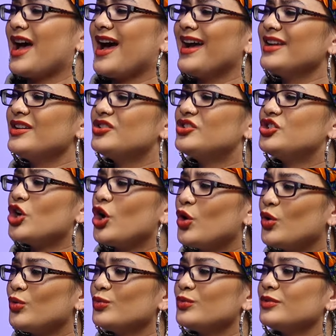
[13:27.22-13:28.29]
I
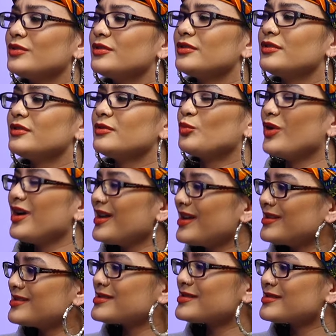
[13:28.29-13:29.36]
don't.
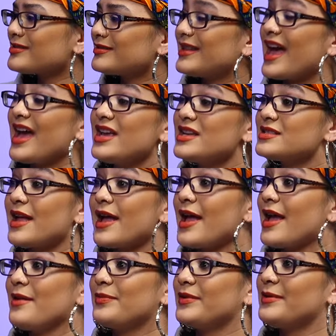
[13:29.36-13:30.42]
What? That is not
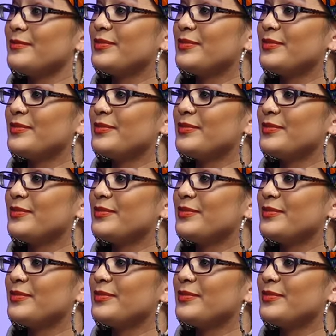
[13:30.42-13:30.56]
happening,